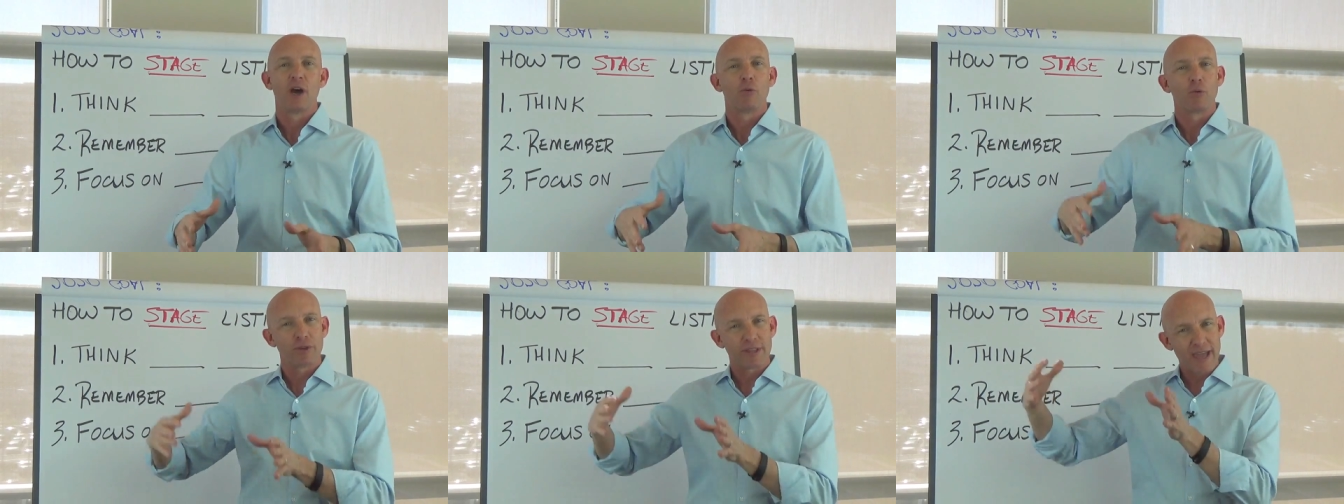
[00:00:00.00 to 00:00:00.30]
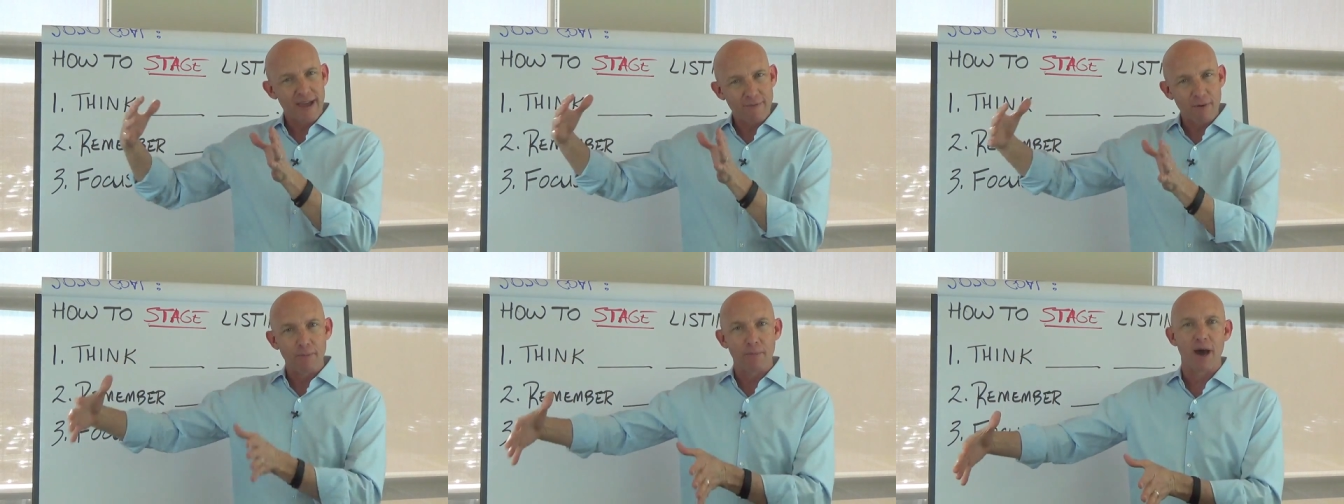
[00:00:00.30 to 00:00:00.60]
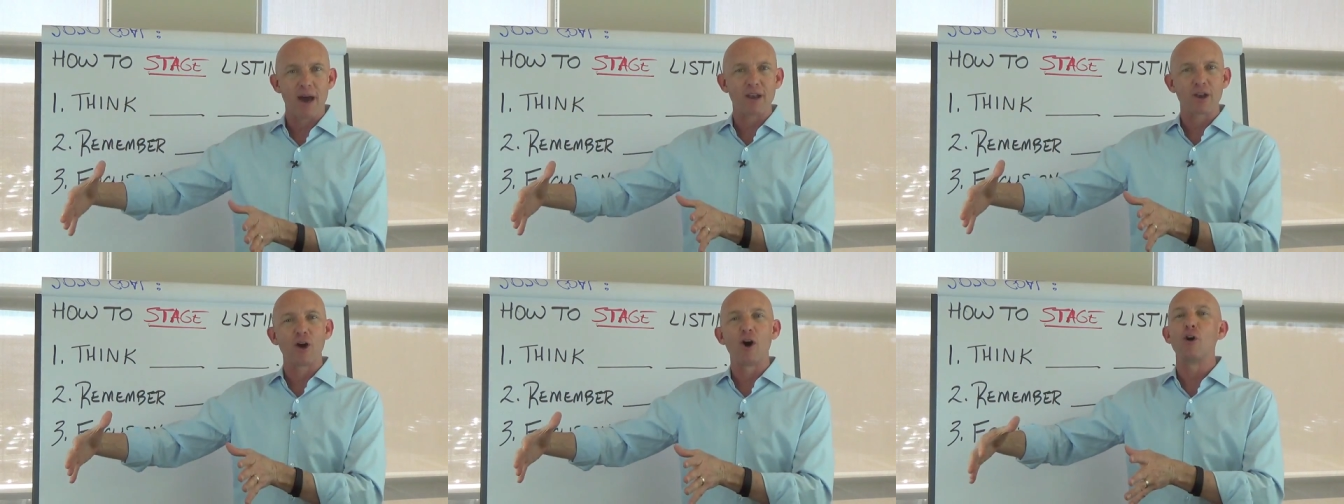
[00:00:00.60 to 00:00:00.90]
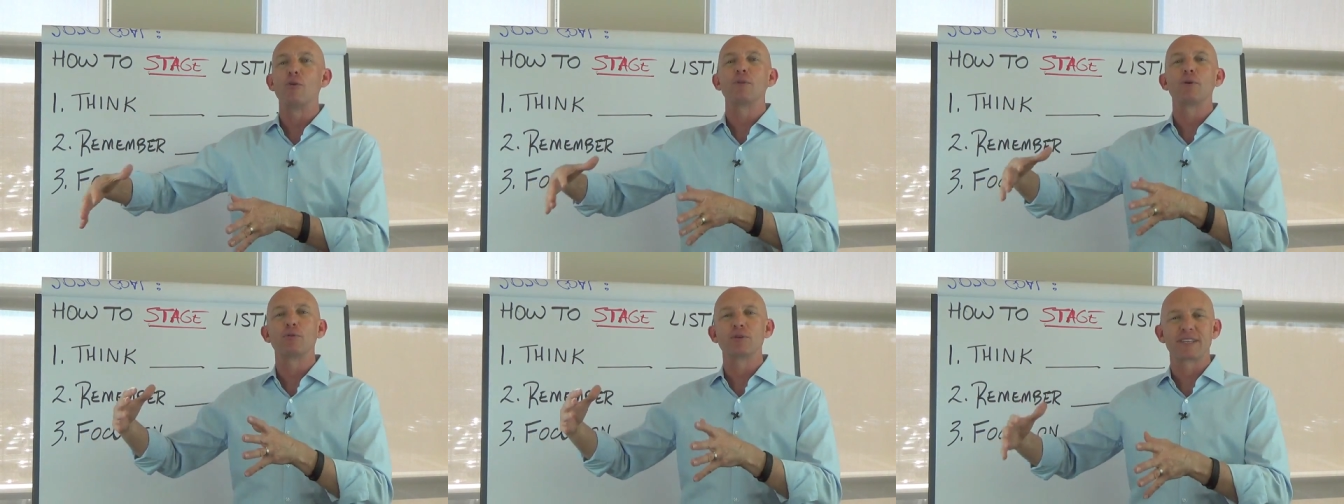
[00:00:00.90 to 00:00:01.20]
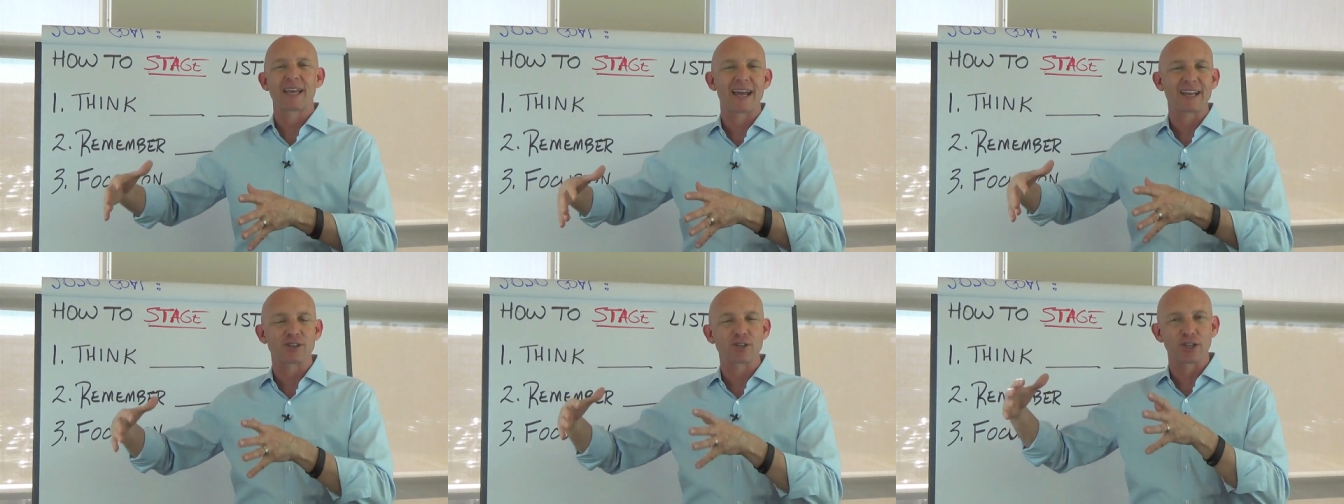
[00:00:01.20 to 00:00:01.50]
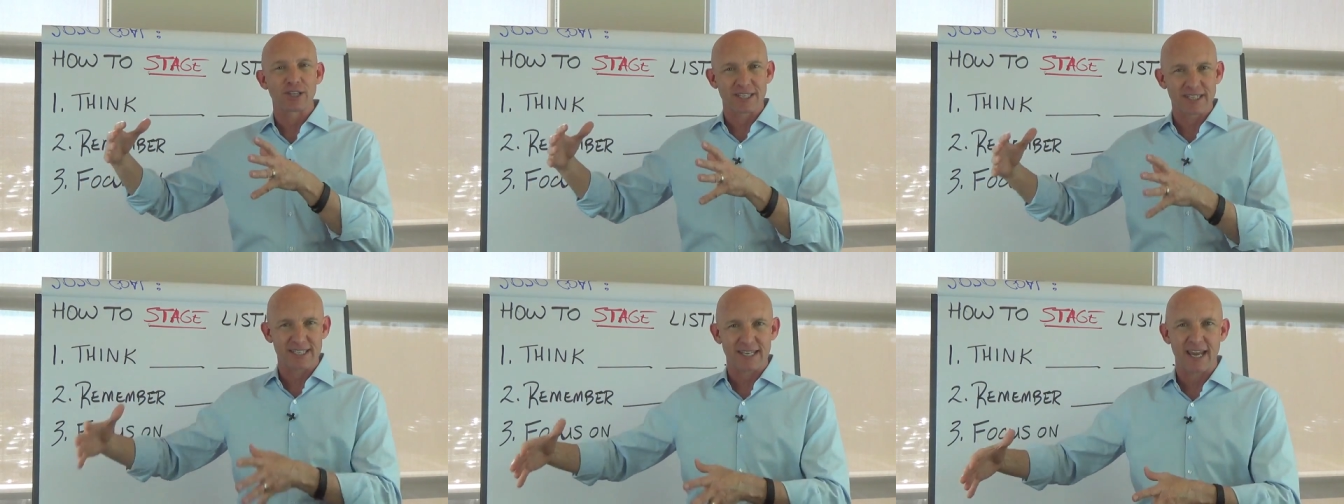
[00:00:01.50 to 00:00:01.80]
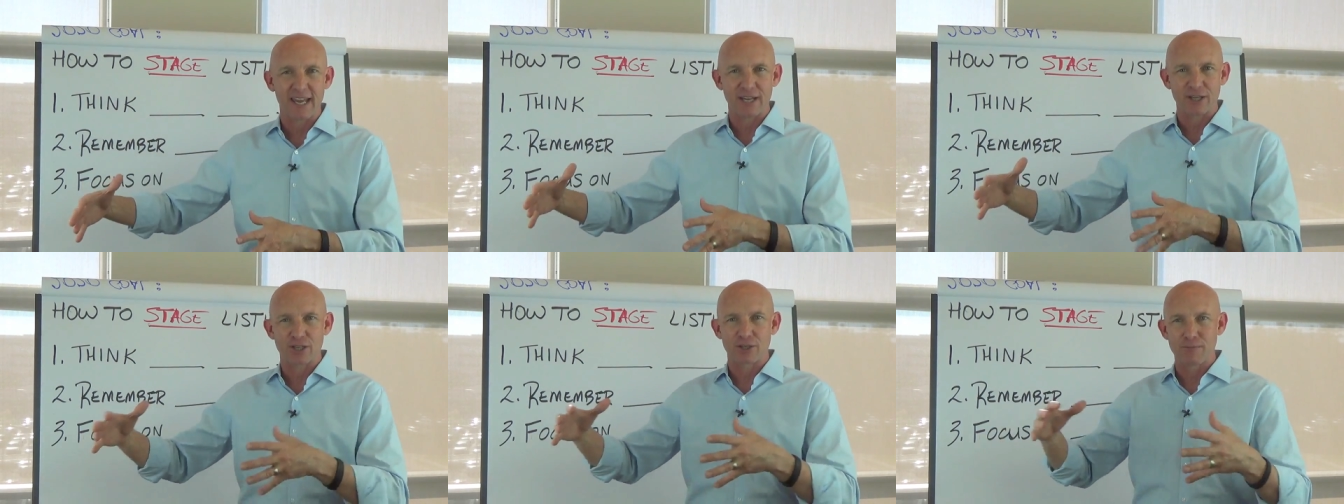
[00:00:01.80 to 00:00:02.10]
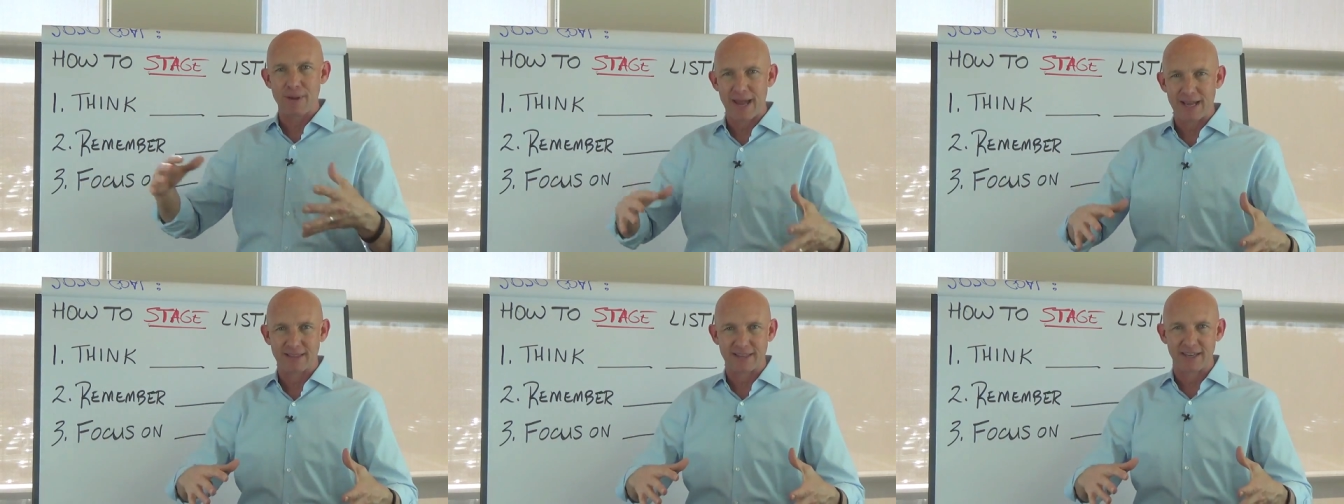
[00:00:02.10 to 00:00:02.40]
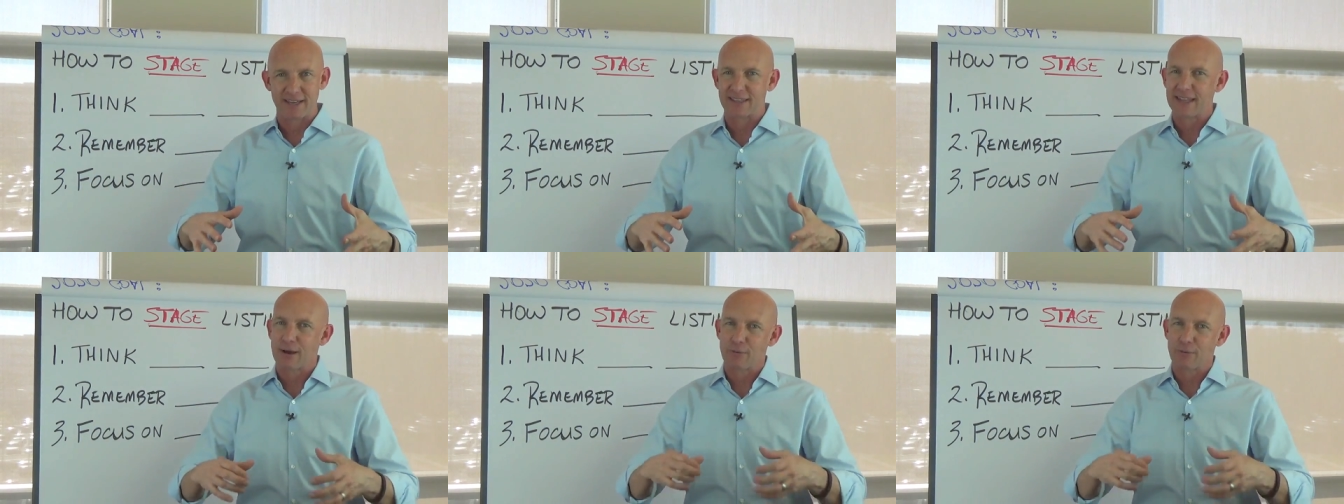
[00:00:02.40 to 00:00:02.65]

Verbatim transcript: would they have a model home that was actually staged back then.